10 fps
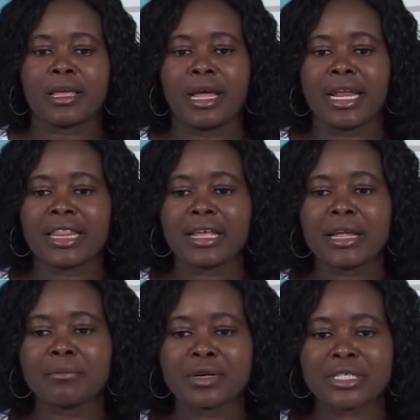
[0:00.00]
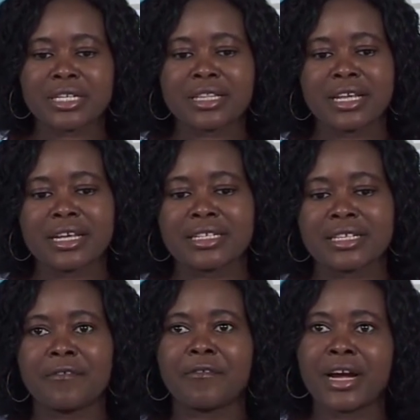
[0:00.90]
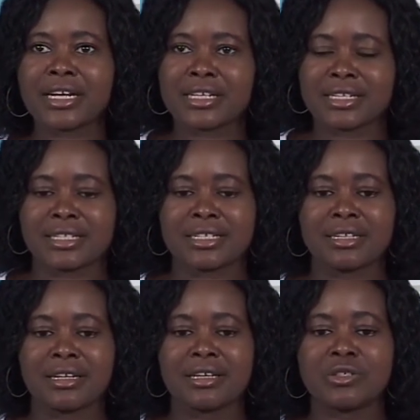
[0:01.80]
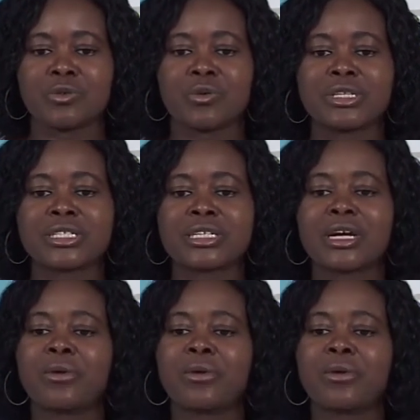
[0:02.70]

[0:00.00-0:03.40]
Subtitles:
Another important thing is the factors to consider